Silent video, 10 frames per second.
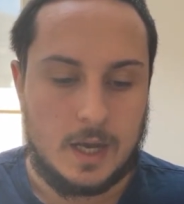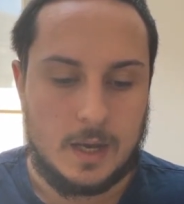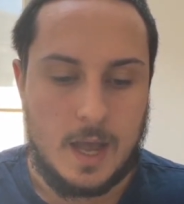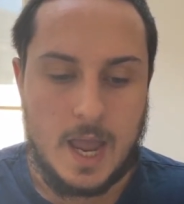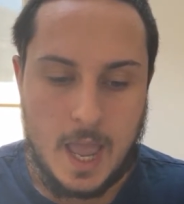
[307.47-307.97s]

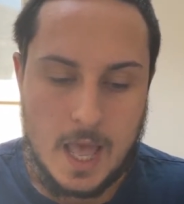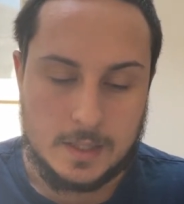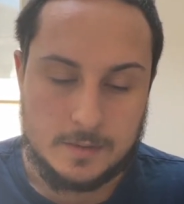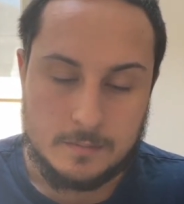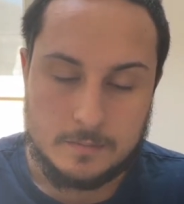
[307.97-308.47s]

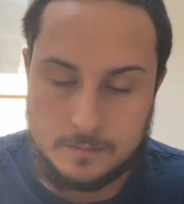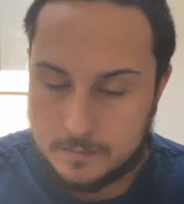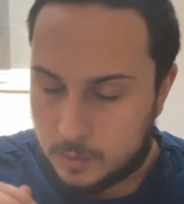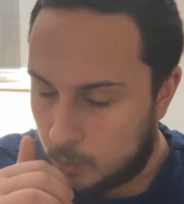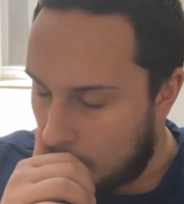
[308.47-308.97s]
And
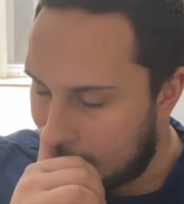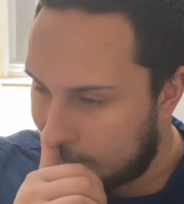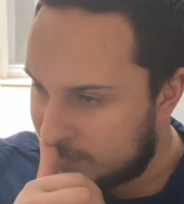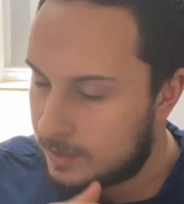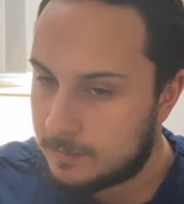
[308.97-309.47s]
one
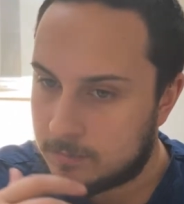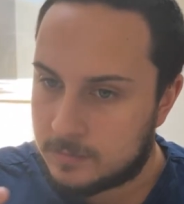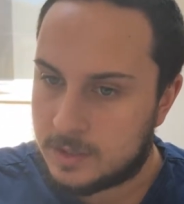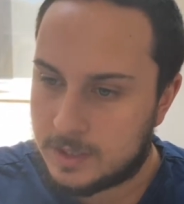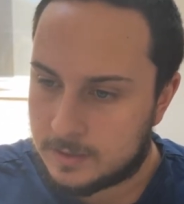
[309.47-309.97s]
of the
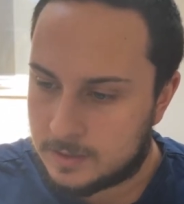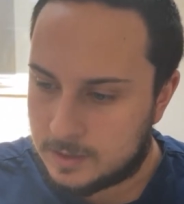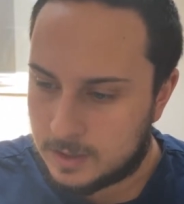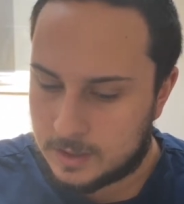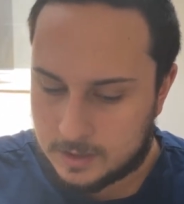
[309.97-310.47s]

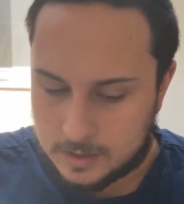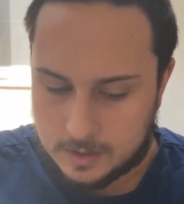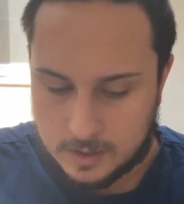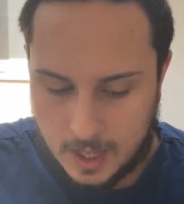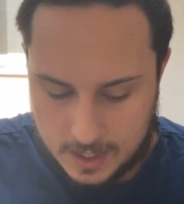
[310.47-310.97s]

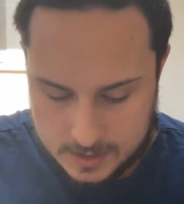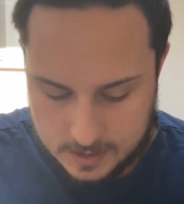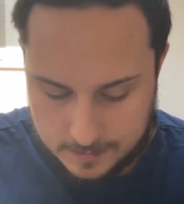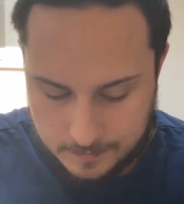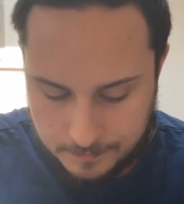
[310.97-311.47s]
last
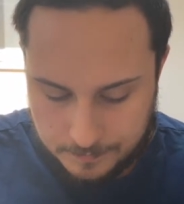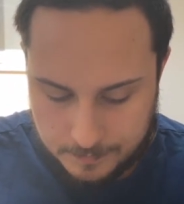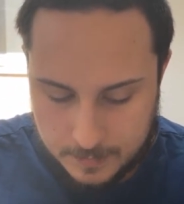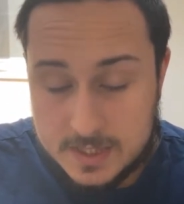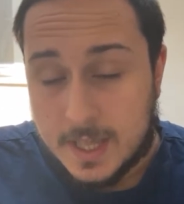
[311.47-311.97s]

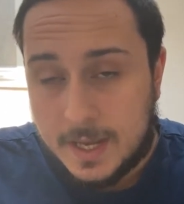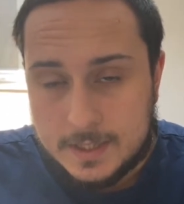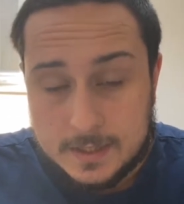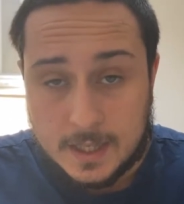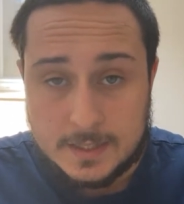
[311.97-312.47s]

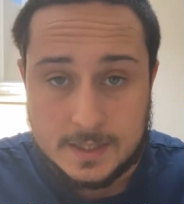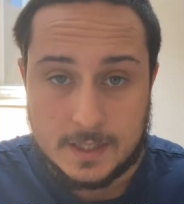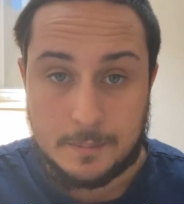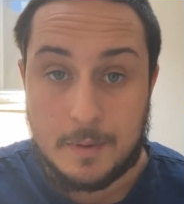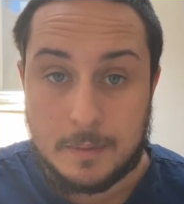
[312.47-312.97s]
mistake that I see
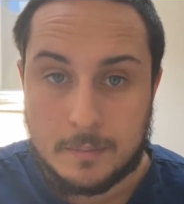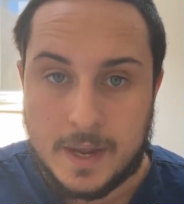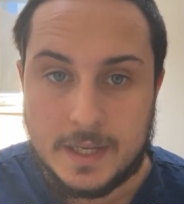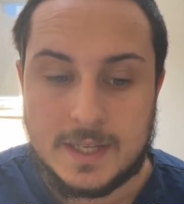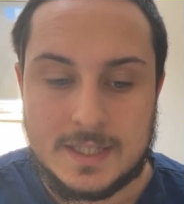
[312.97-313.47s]
that people
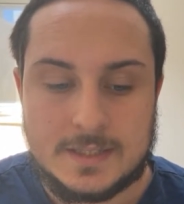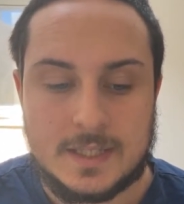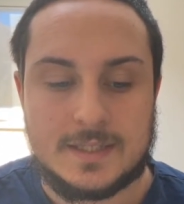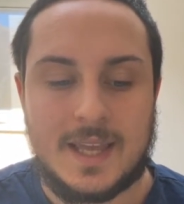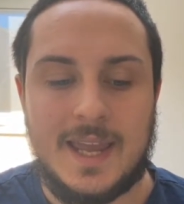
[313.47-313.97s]
make is
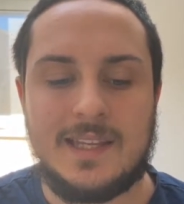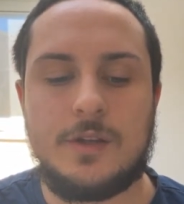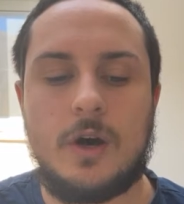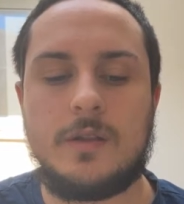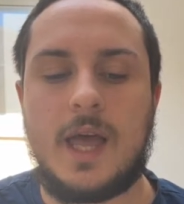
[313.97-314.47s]
that they
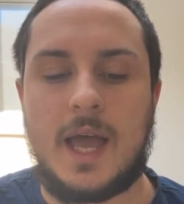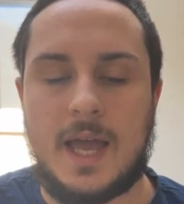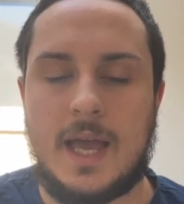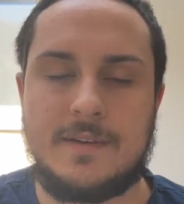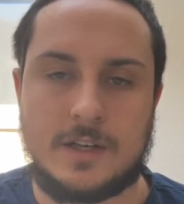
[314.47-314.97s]
don't
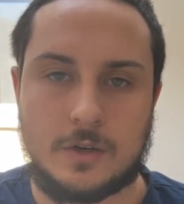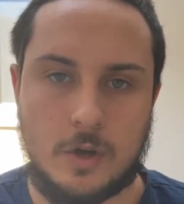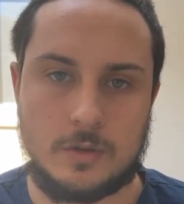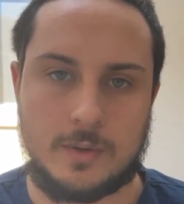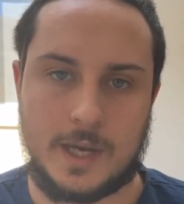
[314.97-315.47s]
have a
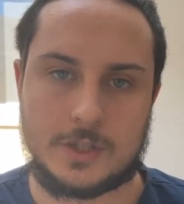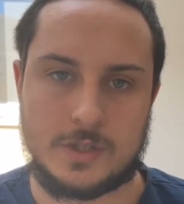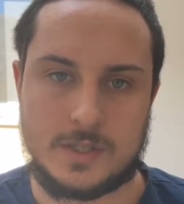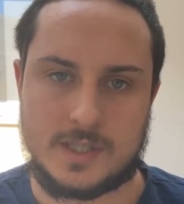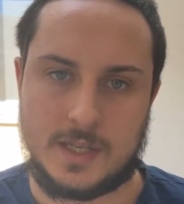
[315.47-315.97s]
call to
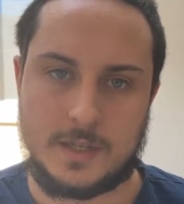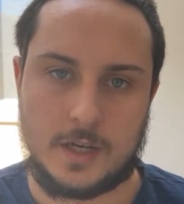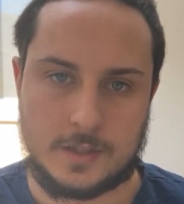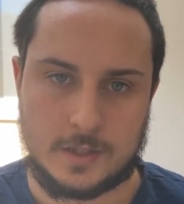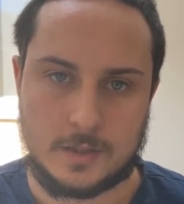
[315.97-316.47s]
action inside the
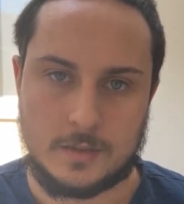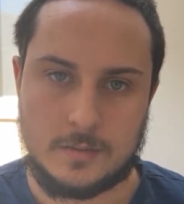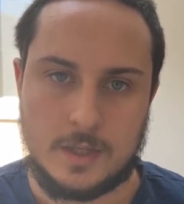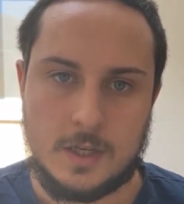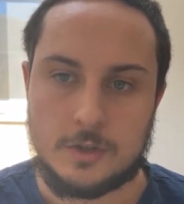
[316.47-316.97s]
article,
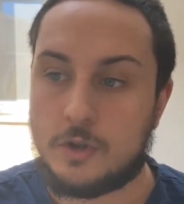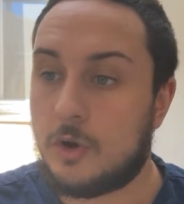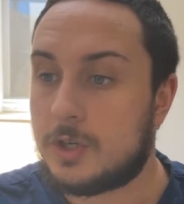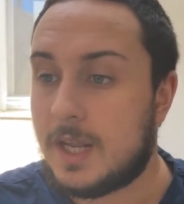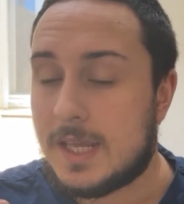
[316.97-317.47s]

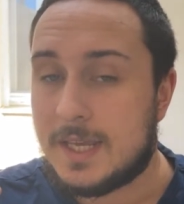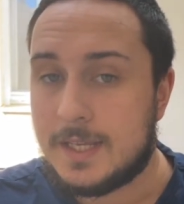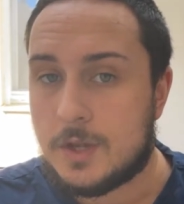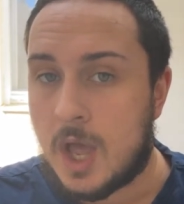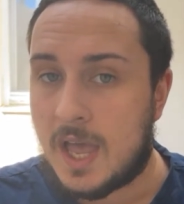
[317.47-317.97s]
or they
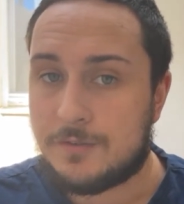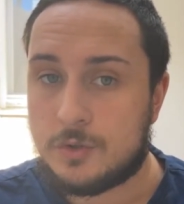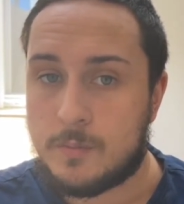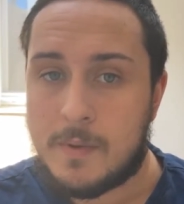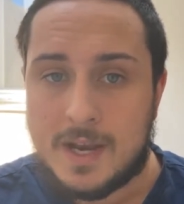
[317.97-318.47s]
either have
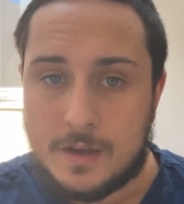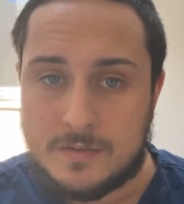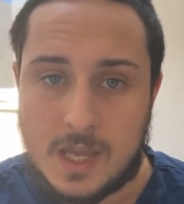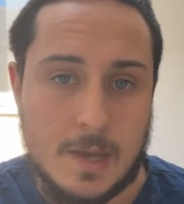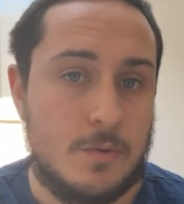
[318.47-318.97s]
too many
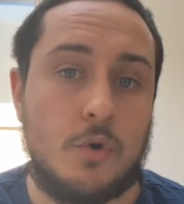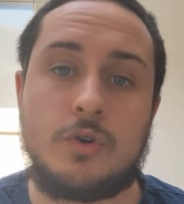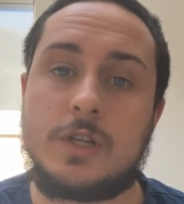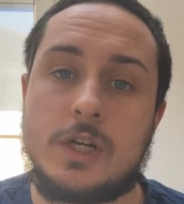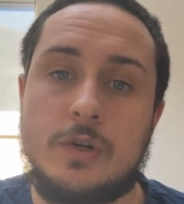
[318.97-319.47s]
of them
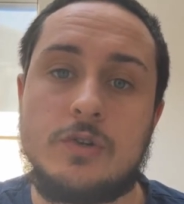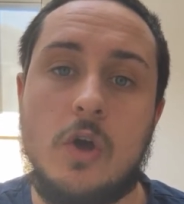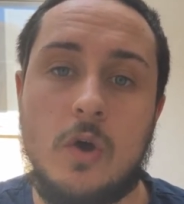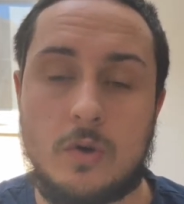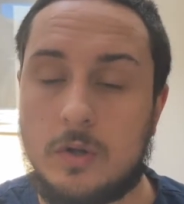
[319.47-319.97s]
or there are
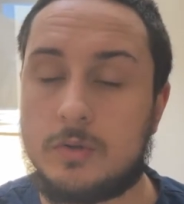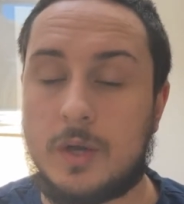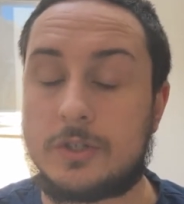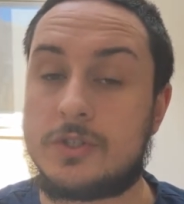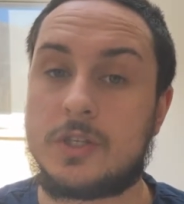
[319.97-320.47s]
no call to
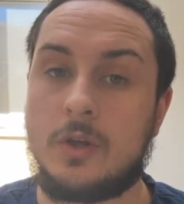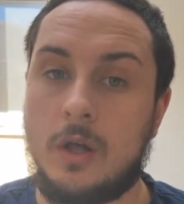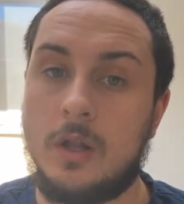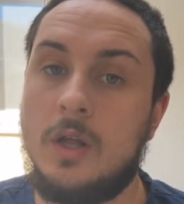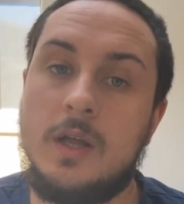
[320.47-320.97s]
actions at
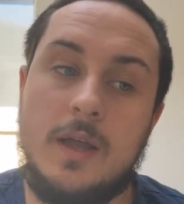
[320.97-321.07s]
all.